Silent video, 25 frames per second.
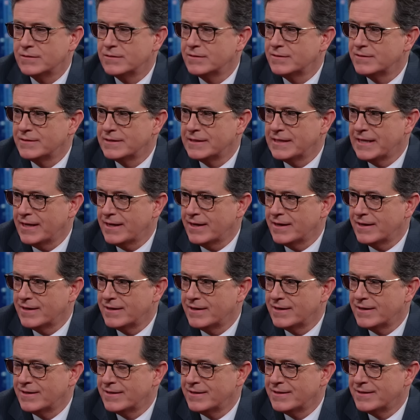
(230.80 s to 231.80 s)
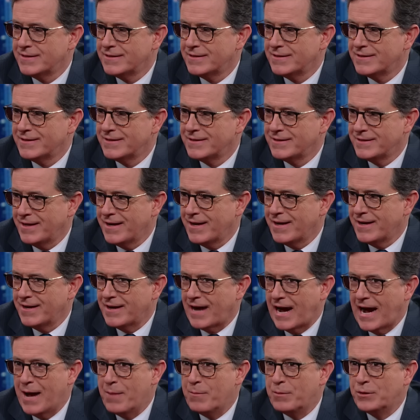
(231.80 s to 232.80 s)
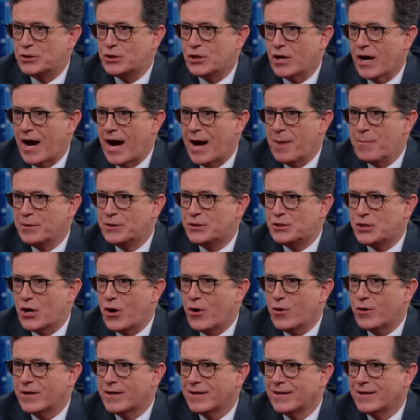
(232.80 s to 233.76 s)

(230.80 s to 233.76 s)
You get a response. Yeah, I'm a joke